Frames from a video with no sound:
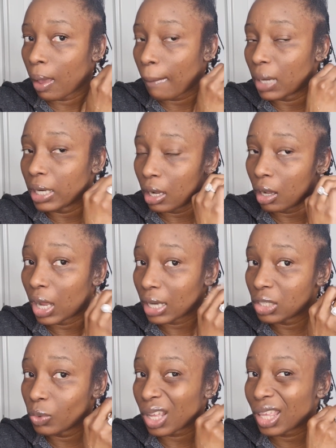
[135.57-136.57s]
But now I
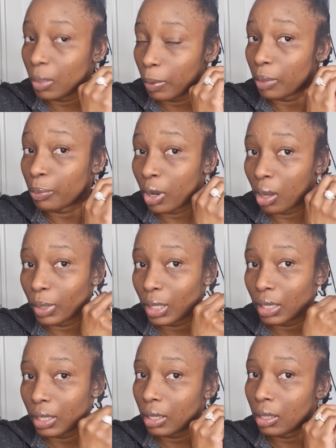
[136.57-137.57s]
actually want to keep it in
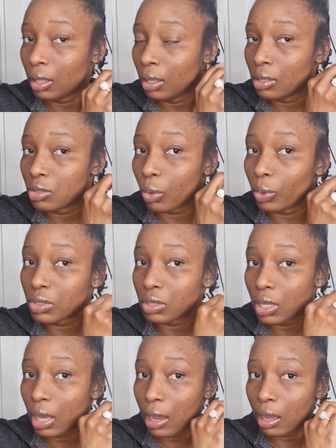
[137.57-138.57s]
permanently. So we'll
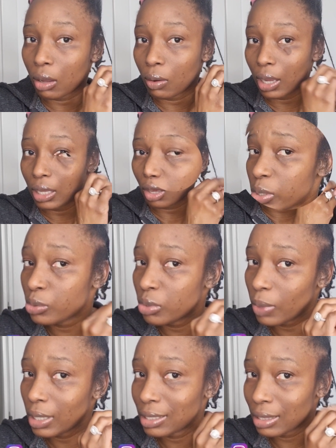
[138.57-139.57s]
see how I twist all the
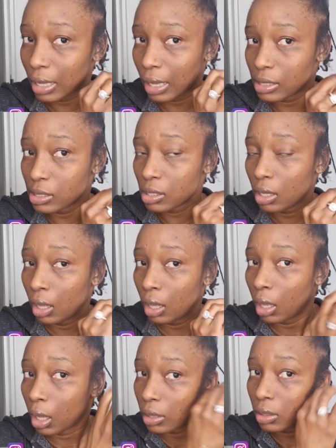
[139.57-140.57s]
way to the end,
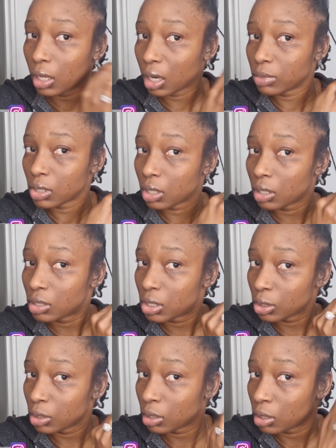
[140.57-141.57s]
and then I'm just going
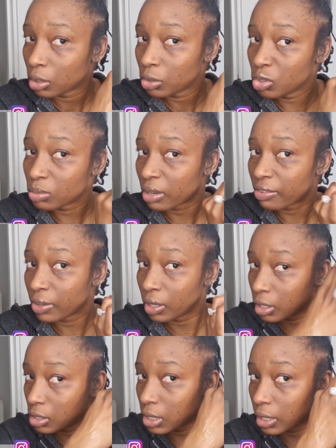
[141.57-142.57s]
to use my
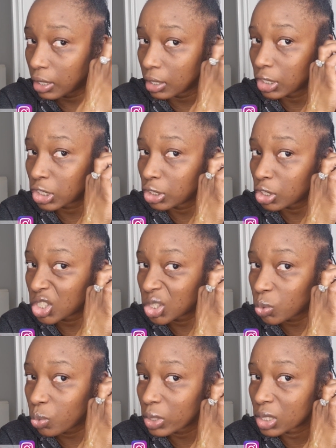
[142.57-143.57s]
fingers and then literally just
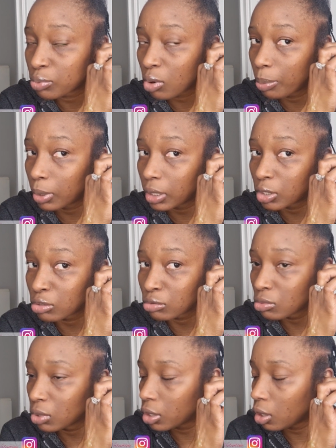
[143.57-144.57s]
twist properly, just
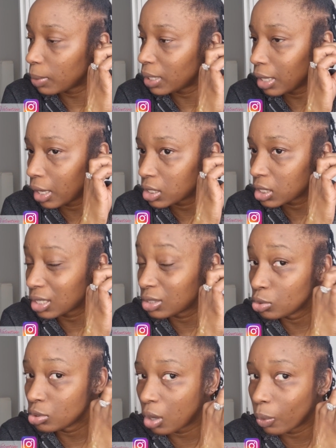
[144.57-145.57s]
roll it up at the end, because I
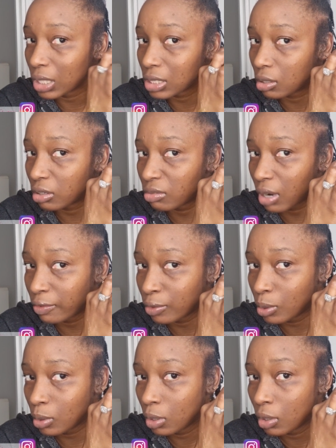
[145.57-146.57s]
do not want it to
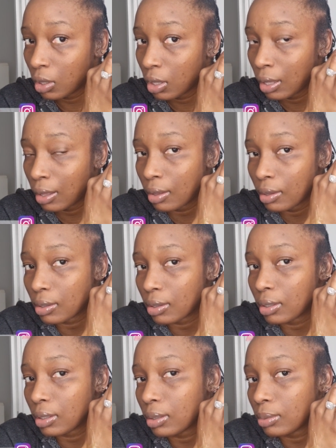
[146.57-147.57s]
unravel.
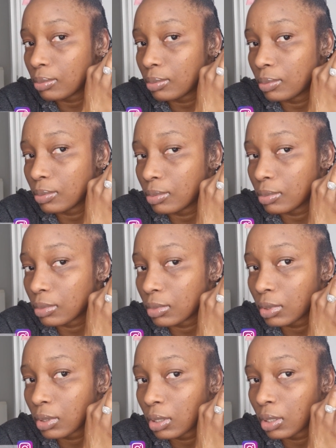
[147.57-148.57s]
I'm
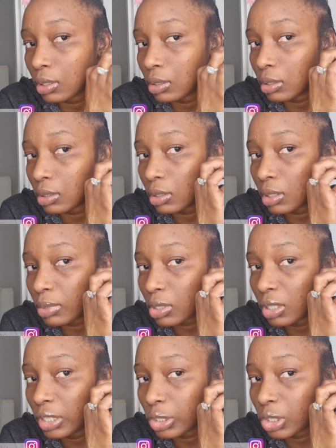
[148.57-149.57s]
just
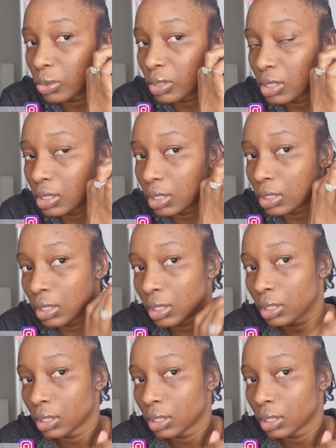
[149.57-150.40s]
going to literally twist it.